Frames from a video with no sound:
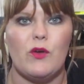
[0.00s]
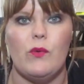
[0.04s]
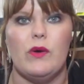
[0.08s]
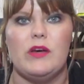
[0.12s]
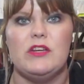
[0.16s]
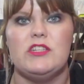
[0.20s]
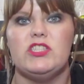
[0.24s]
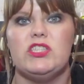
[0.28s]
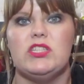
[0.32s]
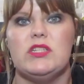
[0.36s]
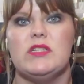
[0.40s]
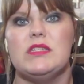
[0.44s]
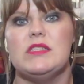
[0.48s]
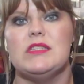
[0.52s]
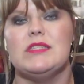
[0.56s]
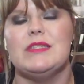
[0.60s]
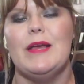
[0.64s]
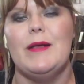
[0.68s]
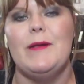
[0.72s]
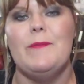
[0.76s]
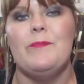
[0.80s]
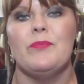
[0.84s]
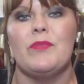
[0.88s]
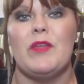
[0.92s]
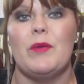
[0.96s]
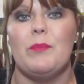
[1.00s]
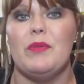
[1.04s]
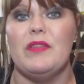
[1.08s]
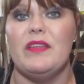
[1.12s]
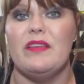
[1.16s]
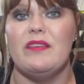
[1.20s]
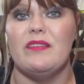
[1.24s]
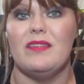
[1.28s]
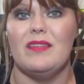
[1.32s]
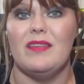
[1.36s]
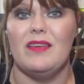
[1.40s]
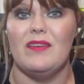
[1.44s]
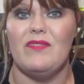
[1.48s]
questions,
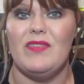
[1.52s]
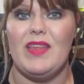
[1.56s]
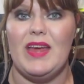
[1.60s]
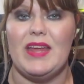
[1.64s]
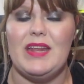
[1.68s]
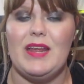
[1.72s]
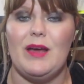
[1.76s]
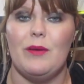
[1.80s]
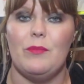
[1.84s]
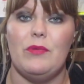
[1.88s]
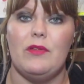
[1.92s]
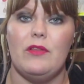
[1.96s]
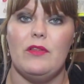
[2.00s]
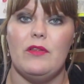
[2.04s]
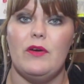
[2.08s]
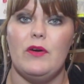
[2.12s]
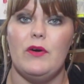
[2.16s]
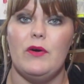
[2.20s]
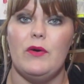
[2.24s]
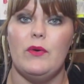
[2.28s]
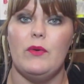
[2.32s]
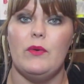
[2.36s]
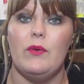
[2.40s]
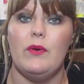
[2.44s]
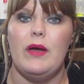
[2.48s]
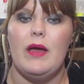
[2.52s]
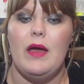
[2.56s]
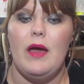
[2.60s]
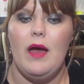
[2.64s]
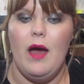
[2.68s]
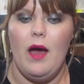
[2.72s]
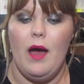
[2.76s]
please leave that down below.